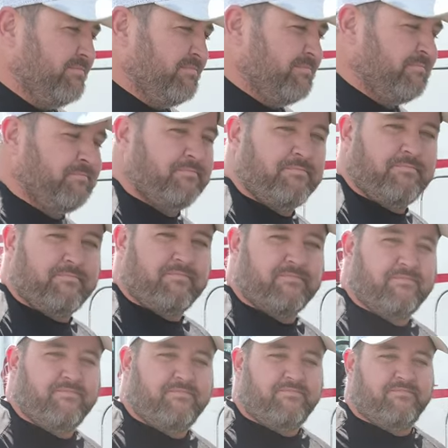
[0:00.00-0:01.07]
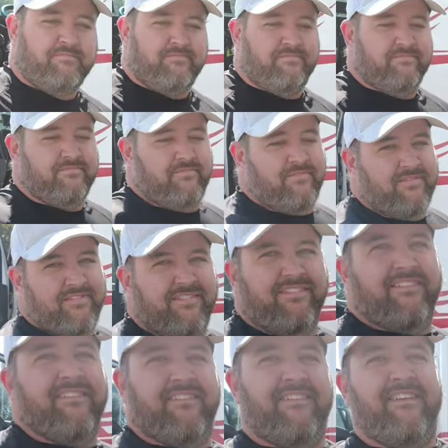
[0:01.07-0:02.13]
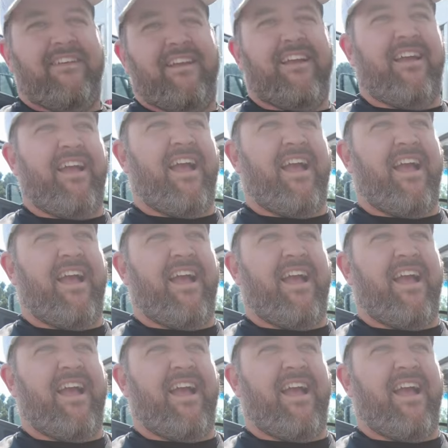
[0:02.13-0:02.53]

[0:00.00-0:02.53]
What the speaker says: Well, Hunter, you know, as always.